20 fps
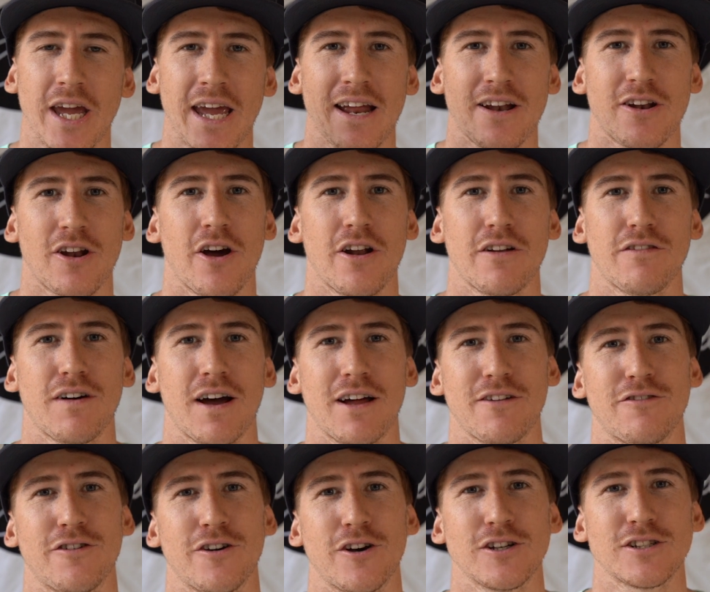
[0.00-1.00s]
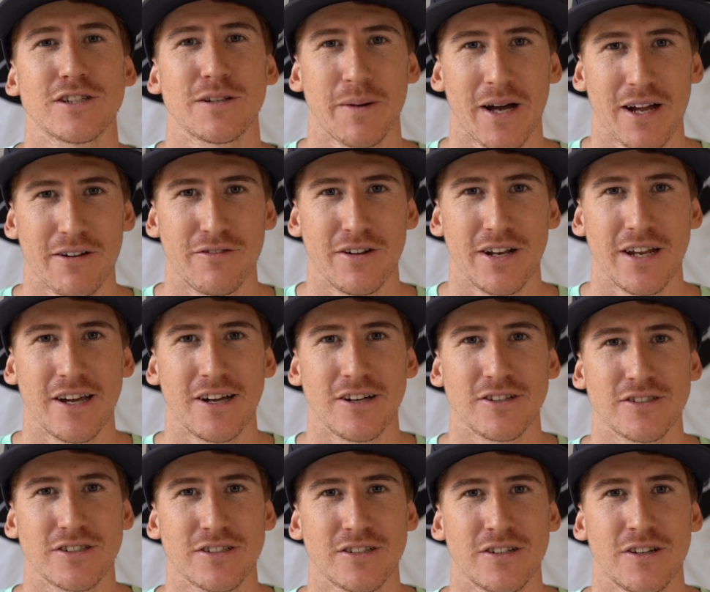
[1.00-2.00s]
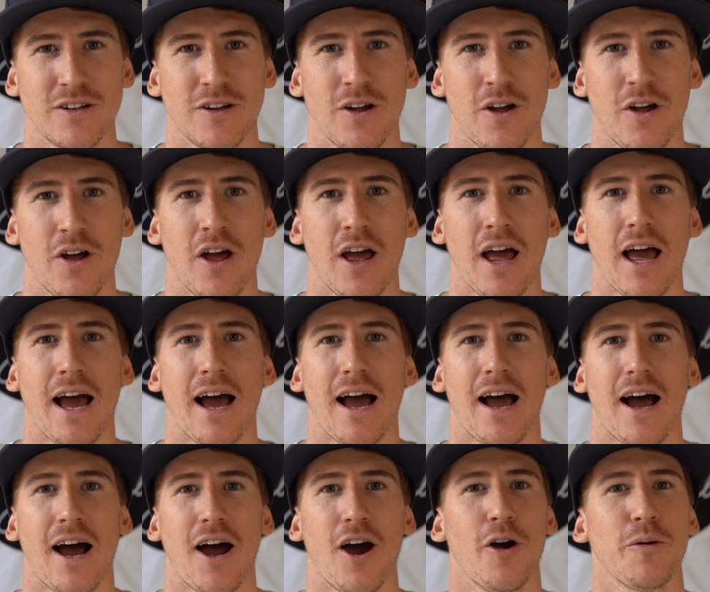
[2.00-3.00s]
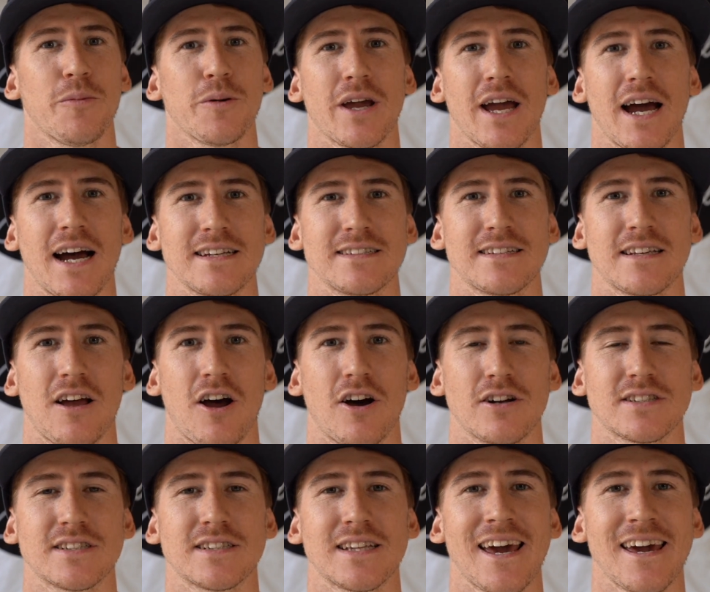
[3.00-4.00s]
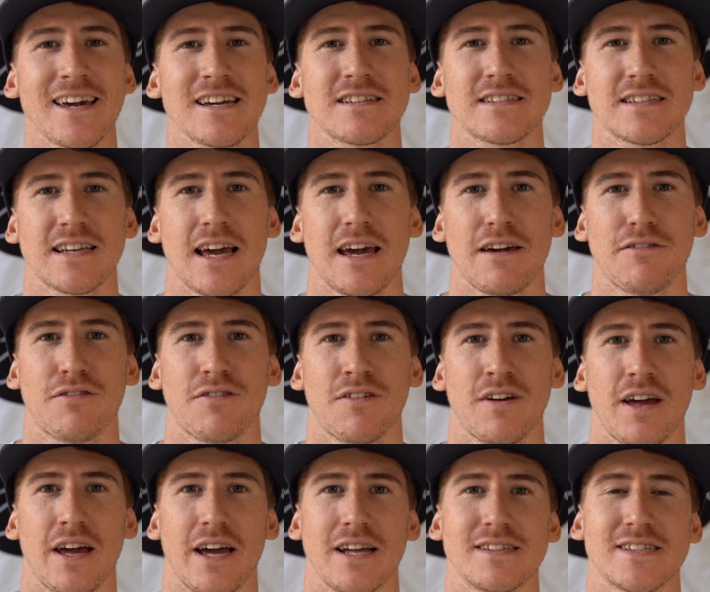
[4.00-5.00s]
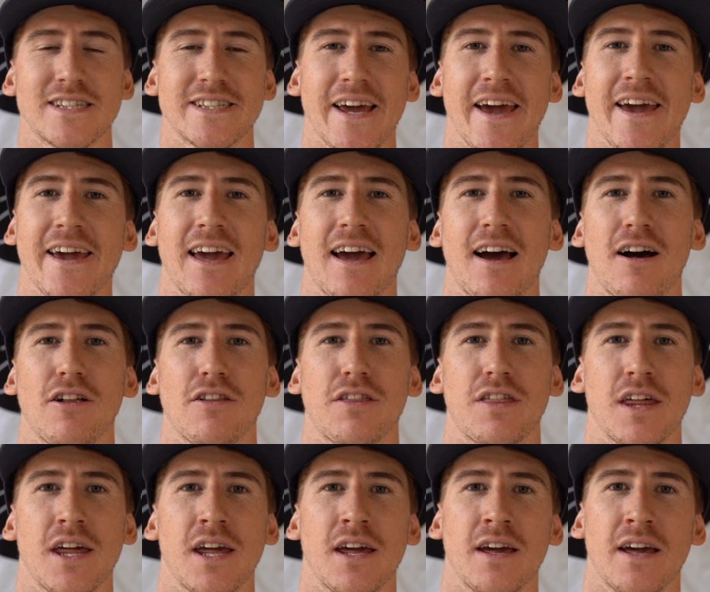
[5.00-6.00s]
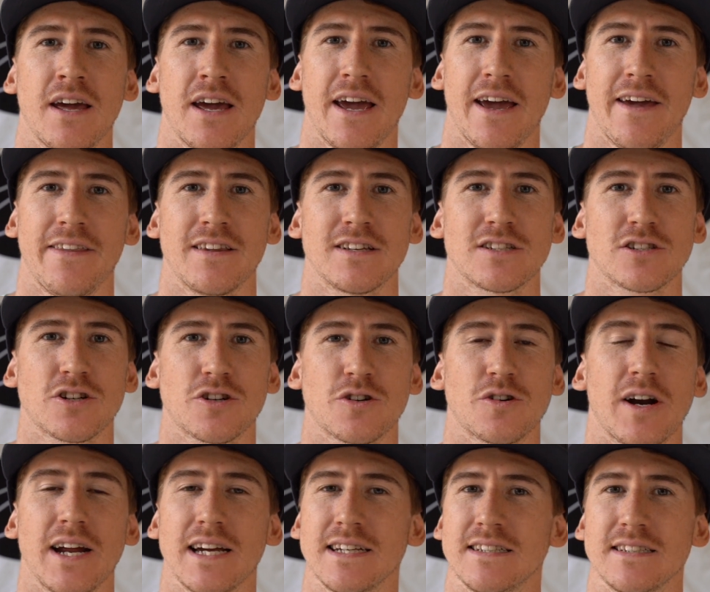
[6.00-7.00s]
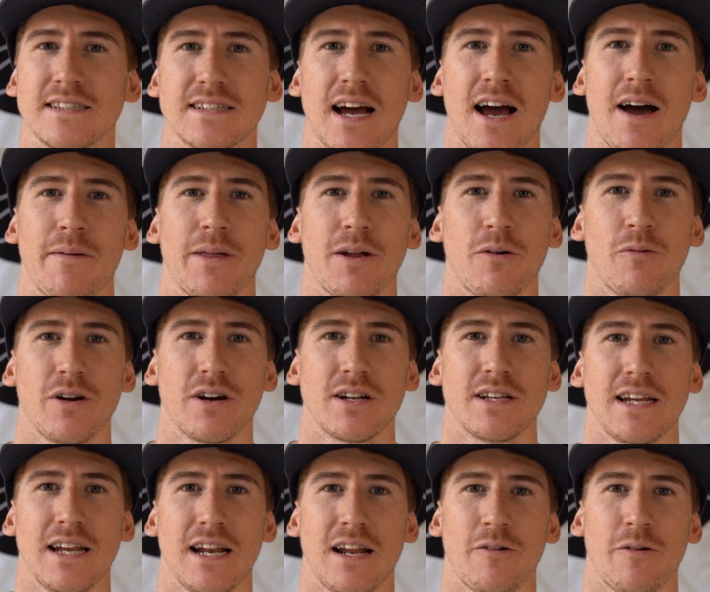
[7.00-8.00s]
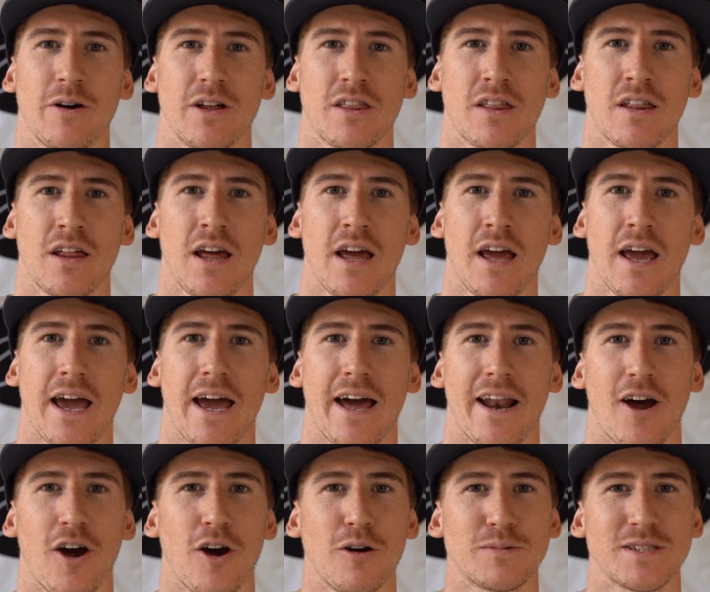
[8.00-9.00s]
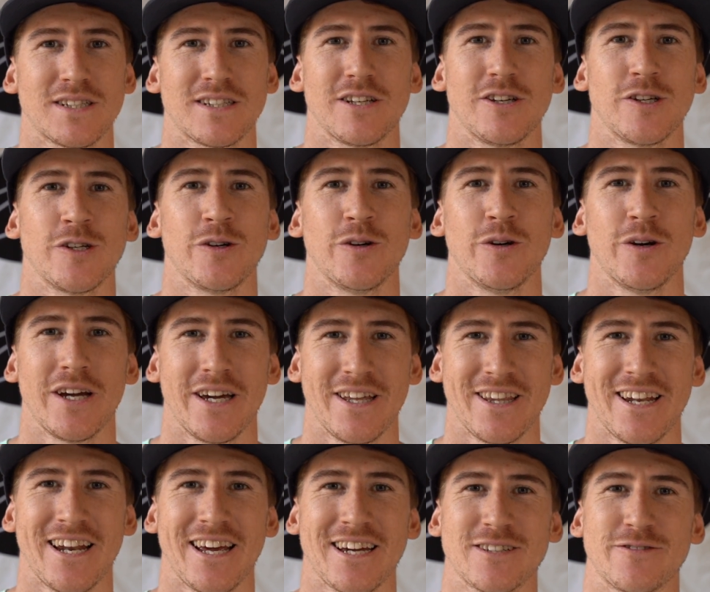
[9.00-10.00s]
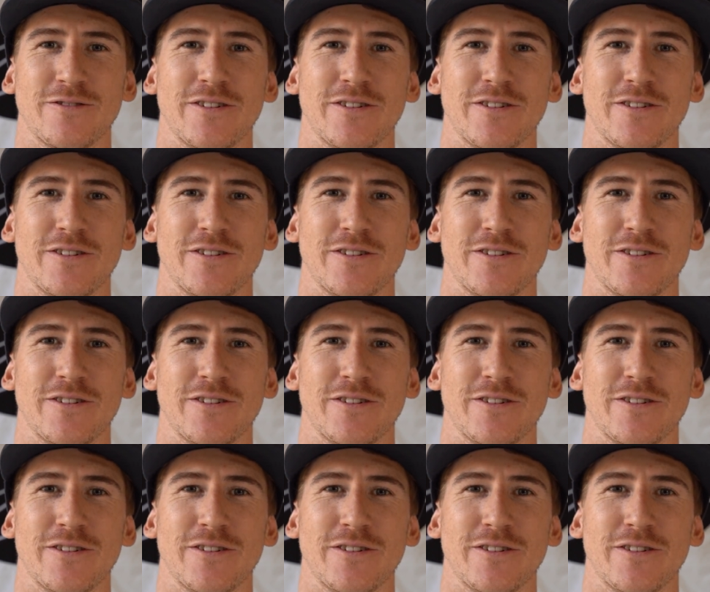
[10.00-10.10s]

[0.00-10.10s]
get notified first about videos. I hope you guys are staying safe and staying healthy in this crazy time that we are dealing with, and I hope to see you in the next